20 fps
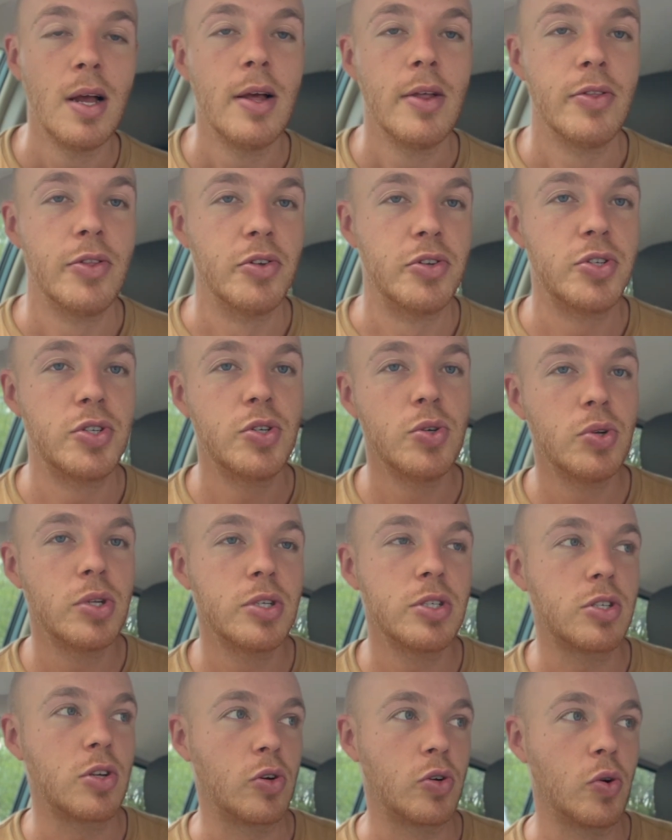the
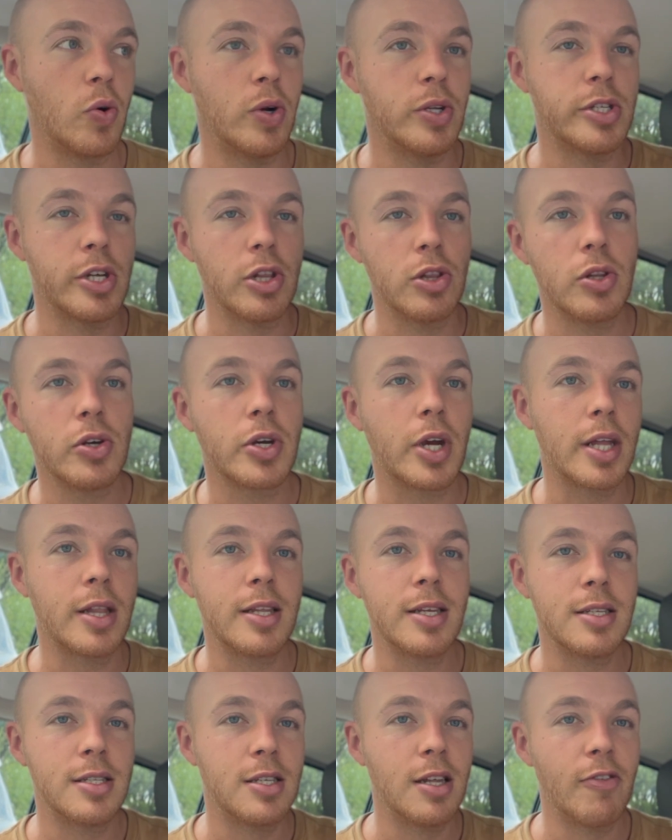students are going to look at
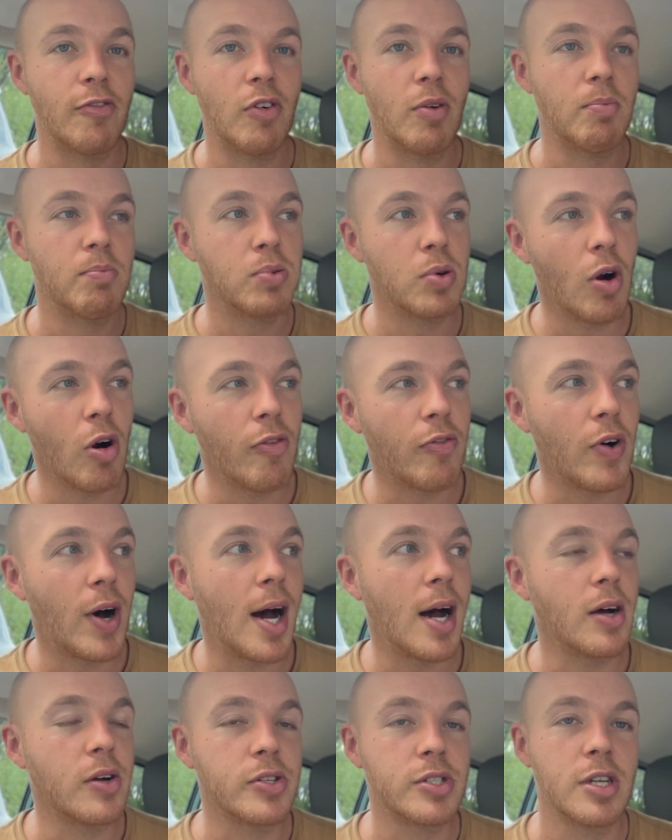these different
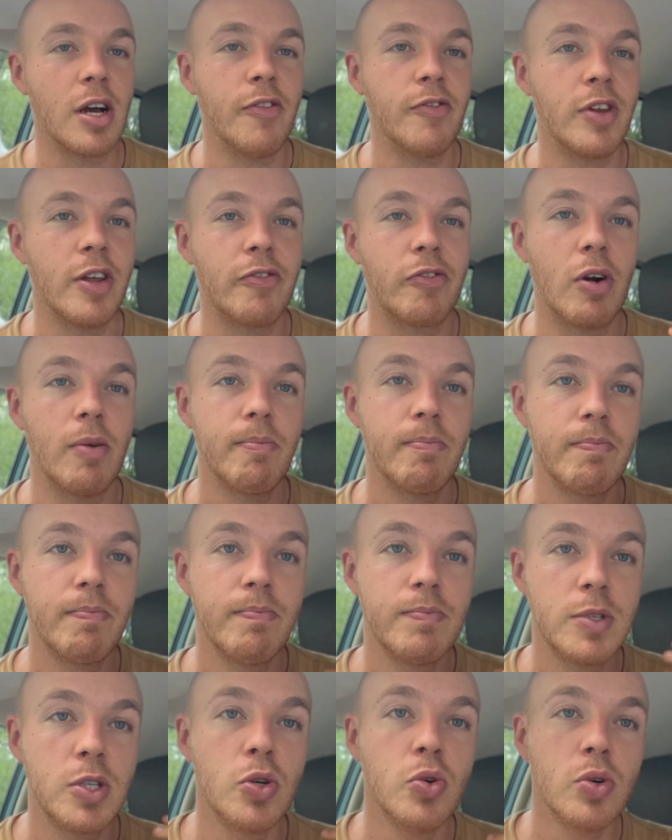profiles of different
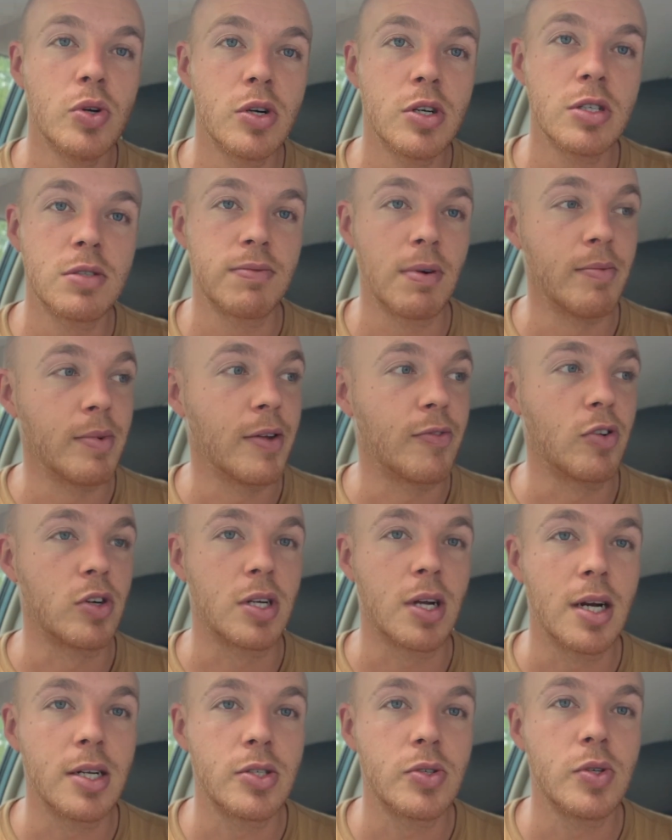tutors from different
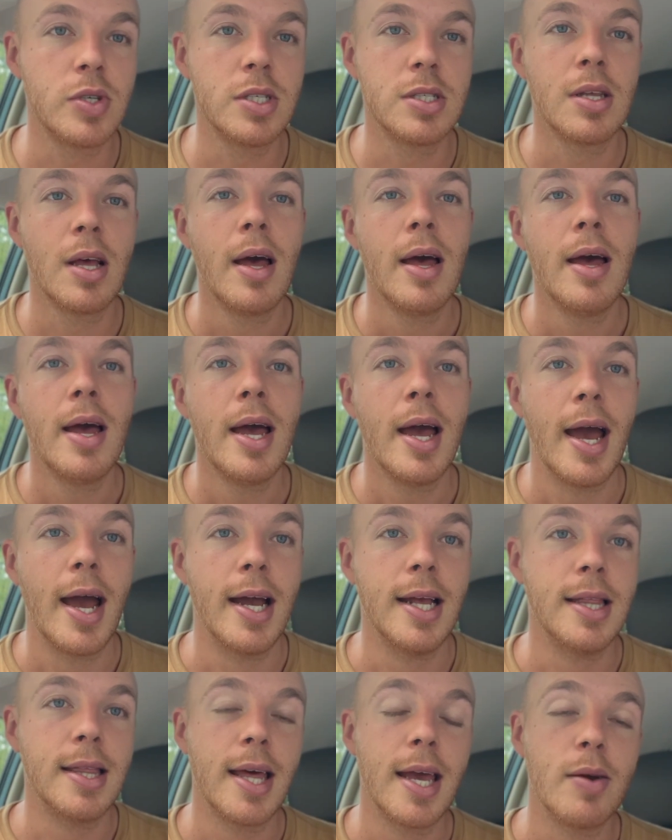countries,
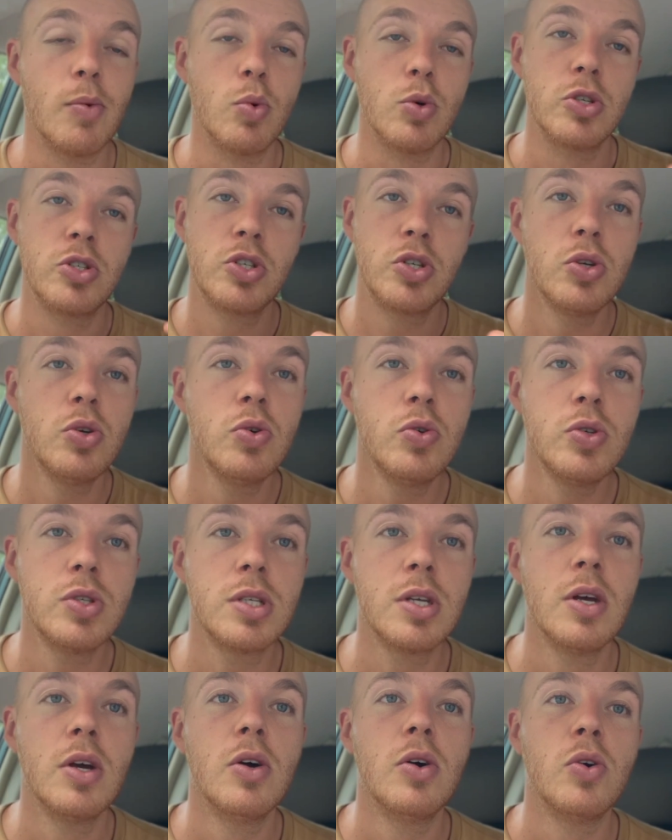and they will choose
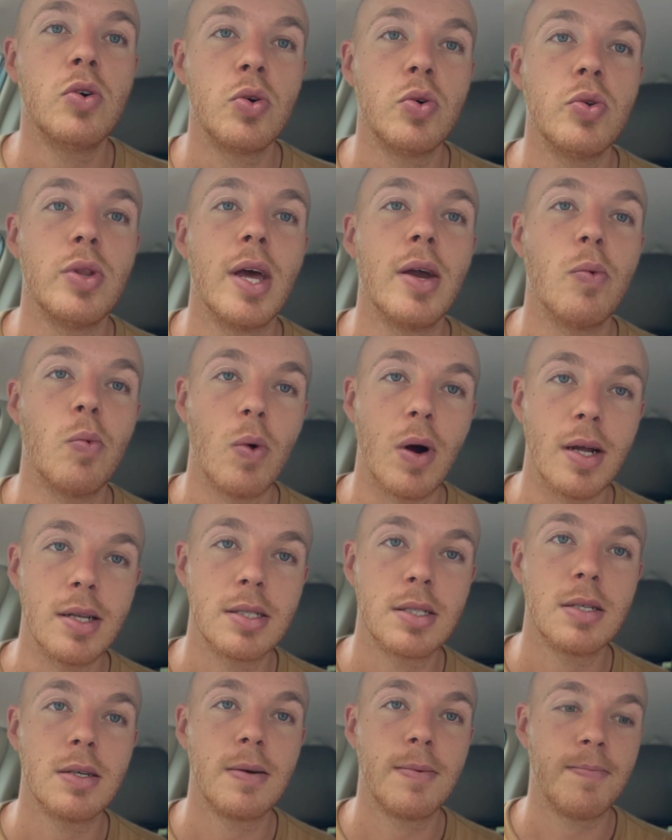who they want.